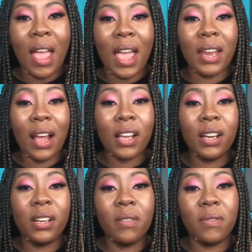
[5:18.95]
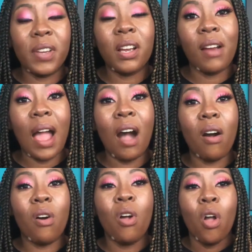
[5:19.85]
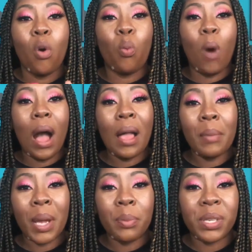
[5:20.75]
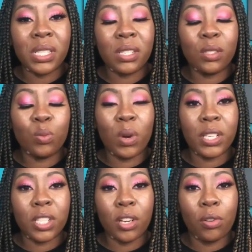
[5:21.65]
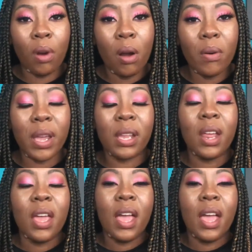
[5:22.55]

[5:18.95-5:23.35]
And I couldn't figure out why my business wasn't growing.